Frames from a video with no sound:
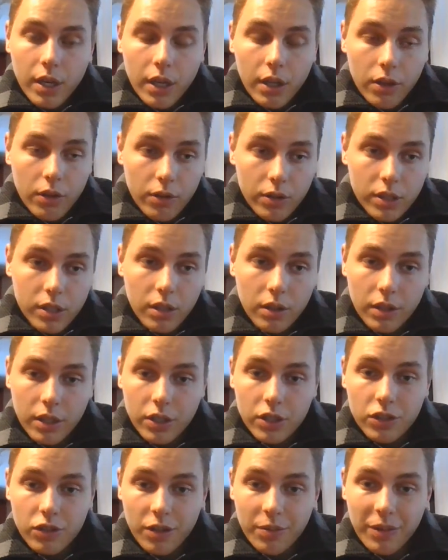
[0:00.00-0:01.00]
They're still
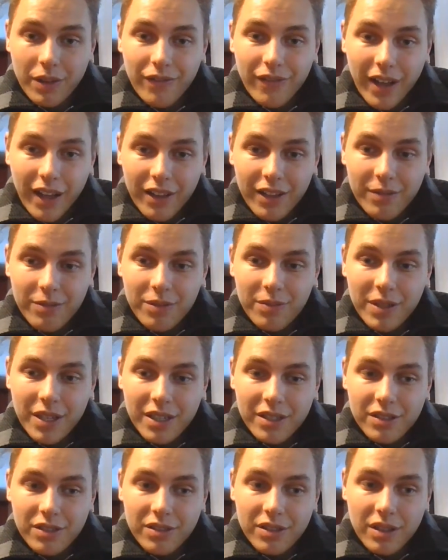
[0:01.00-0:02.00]
extremely valuable
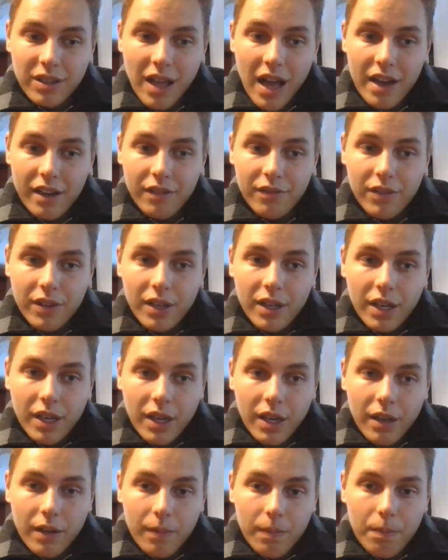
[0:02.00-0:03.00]
because there's a lot of
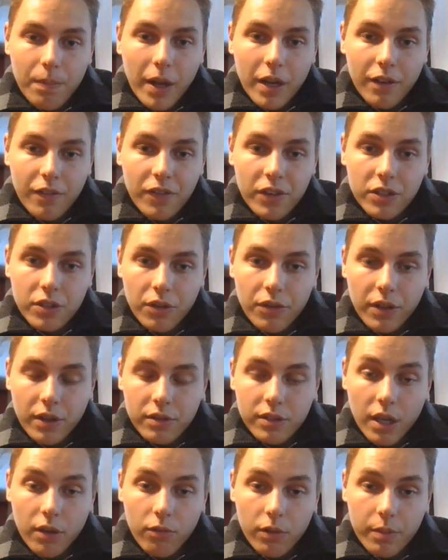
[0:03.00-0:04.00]
beneficial things
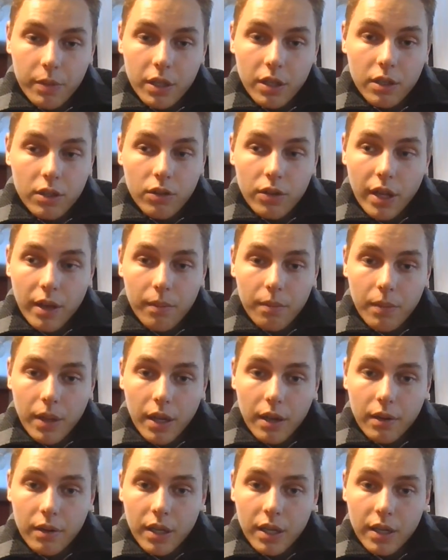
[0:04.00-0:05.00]
that women can do that
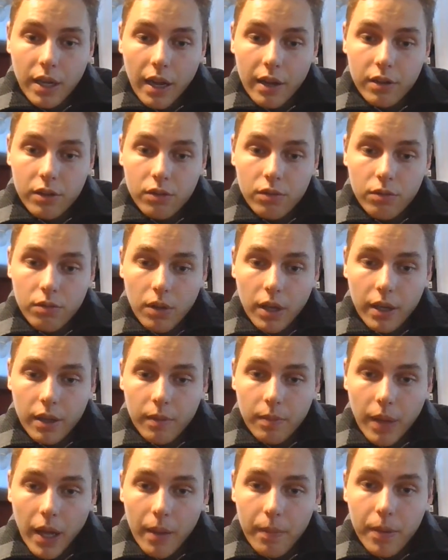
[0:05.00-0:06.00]
men cannot do, like
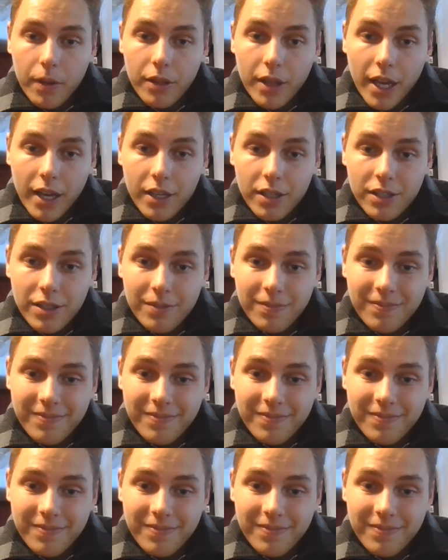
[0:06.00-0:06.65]
empathize